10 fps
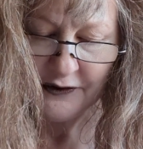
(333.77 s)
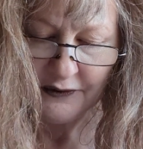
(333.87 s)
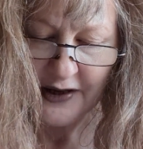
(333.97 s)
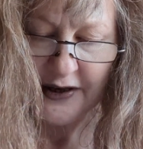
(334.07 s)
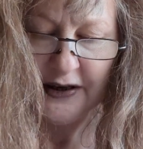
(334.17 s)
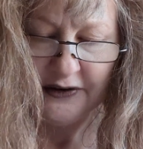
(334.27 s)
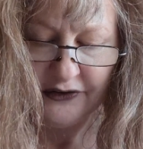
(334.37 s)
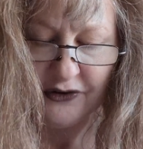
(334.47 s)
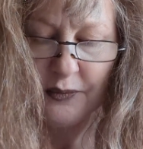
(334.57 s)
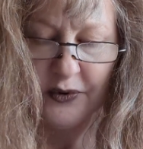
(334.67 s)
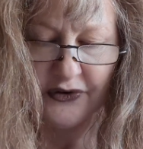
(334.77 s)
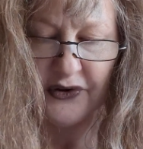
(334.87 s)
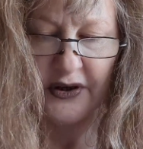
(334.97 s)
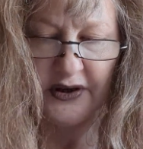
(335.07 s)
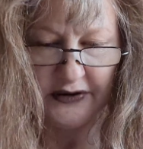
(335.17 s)
So that answer
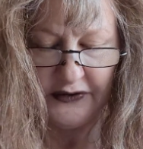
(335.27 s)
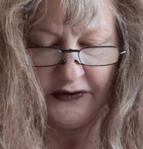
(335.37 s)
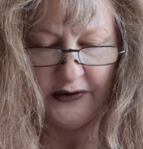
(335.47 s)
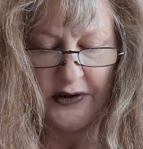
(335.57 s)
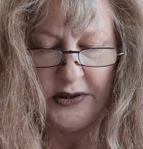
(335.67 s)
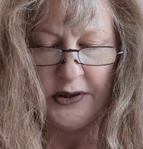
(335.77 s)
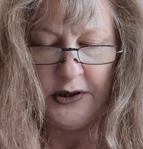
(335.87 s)
was the kiss